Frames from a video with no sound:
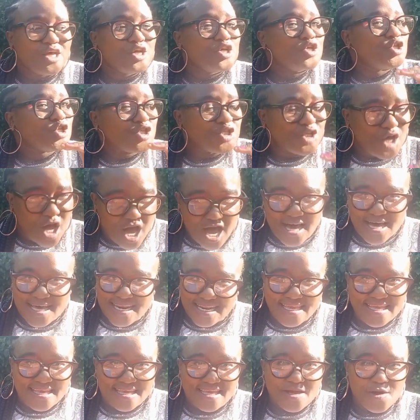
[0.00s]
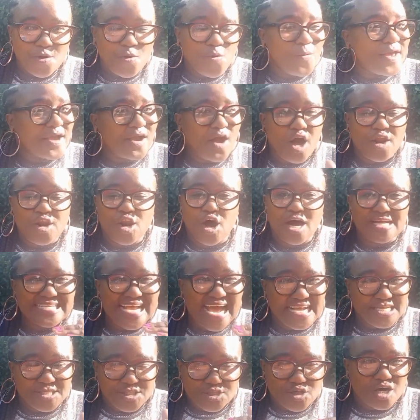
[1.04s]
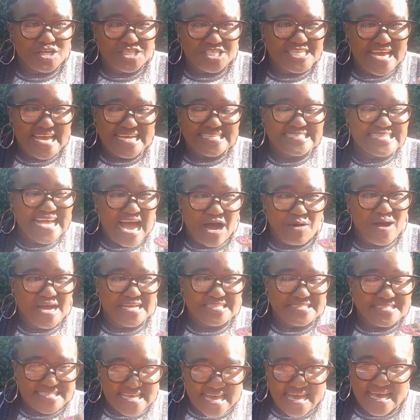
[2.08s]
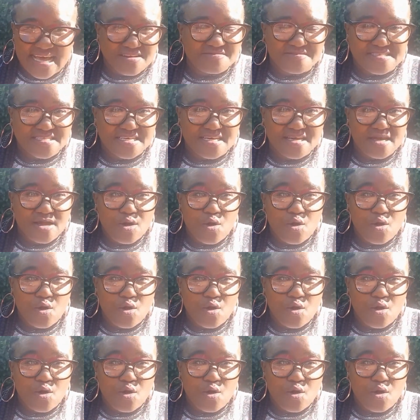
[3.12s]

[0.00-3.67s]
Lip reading: sorry, we cannot associate ourselves